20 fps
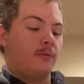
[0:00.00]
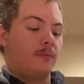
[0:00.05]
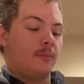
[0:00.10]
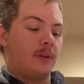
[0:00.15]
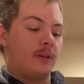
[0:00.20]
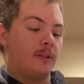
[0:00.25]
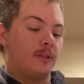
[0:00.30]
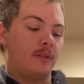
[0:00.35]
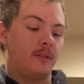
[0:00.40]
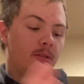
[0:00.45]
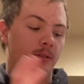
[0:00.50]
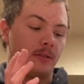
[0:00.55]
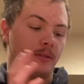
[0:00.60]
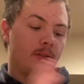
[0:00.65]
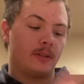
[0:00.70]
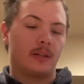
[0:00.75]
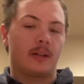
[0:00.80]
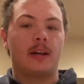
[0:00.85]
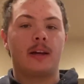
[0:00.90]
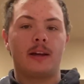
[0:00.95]
because
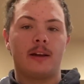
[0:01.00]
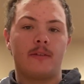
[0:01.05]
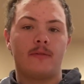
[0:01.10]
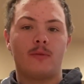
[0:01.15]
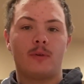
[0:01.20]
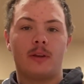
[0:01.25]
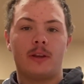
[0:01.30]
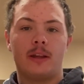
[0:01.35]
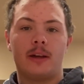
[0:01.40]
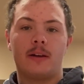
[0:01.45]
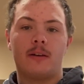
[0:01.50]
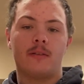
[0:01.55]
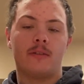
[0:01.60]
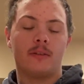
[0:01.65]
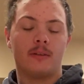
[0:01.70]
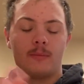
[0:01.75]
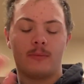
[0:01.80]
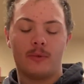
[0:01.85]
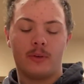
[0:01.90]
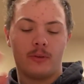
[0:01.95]
like I have one now and
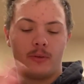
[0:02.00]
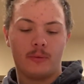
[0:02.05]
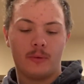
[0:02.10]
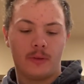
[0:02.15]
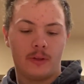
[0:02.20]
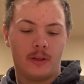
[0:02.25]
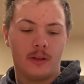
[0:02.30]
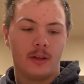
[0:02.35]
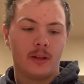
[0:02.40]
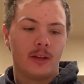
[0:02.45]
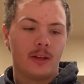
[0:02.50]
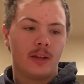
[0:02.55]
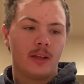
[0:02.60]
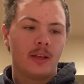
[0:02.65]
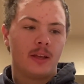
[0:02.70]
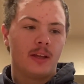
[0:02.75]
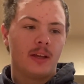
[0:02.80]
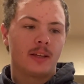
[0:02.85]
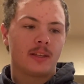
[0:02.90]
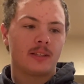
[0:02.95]
I'm really, really
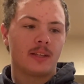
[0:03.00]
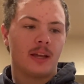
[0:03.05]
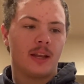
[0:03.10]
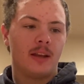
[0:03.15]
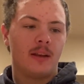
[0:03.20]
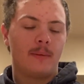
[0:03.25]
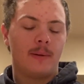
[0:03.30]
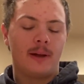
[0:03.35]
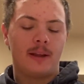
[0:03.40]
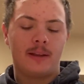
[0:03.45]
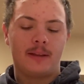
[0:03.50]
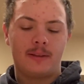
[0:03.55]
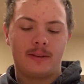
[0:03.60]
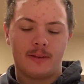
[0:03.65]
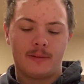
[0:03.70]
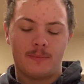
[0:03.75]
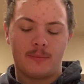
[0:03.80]
excited about it.